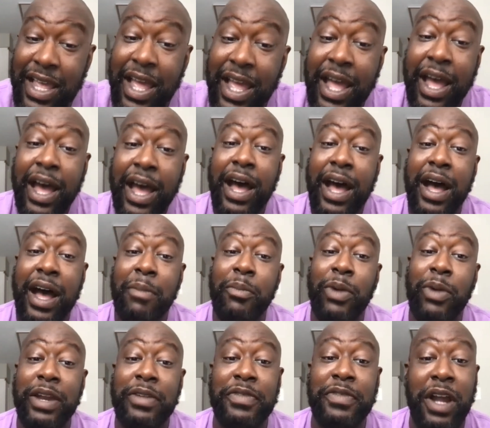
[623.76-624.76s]
I'm
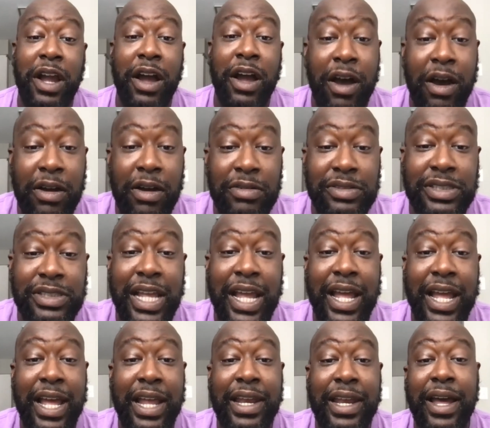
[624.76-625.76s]
one of your hosts,
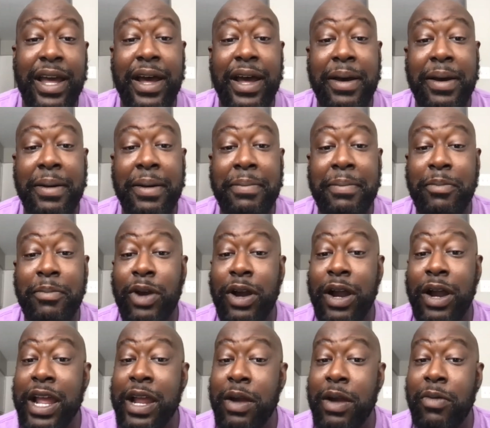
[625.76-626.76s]
and we're
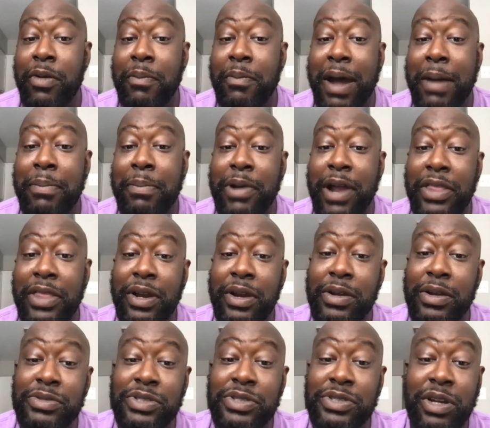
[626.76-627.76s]
here with my brother,
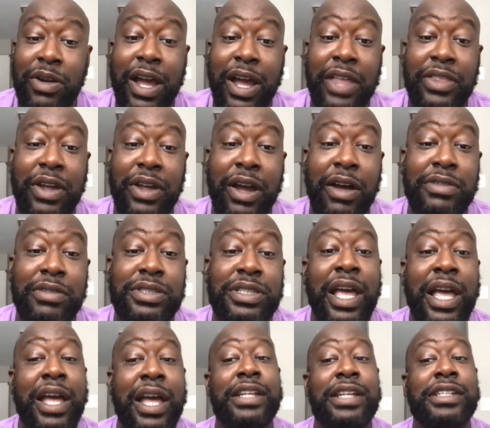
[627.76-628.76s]
who's your other host,
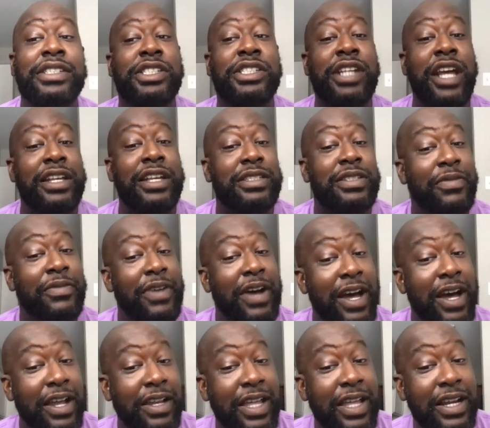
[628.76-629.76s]
Just
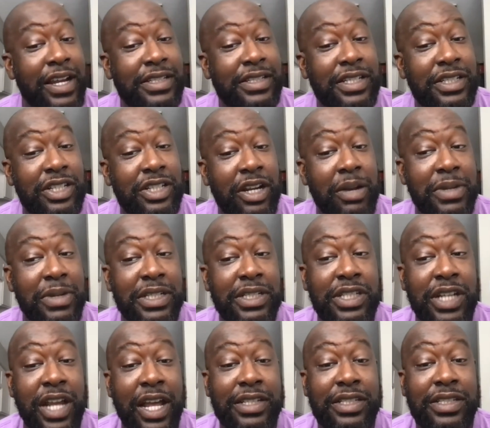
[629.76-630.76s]
Devon, ladies and gentlemen.
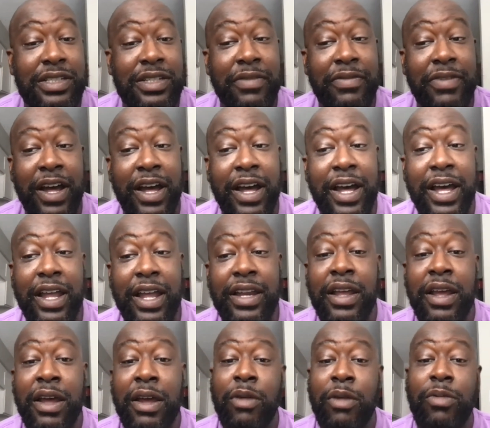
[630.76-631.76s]
Just Devon,
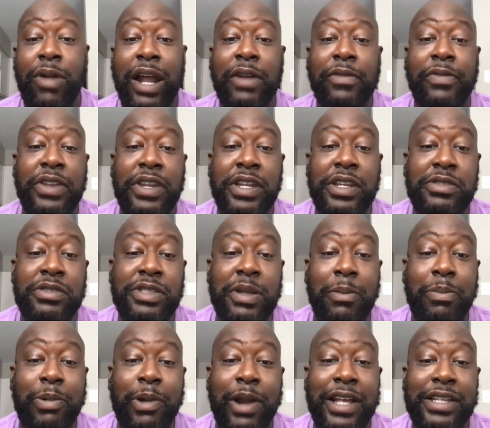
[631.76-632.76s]
writer for the Houston
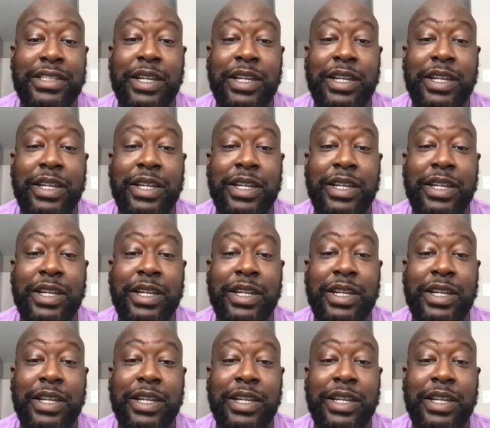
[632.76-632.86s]
Press.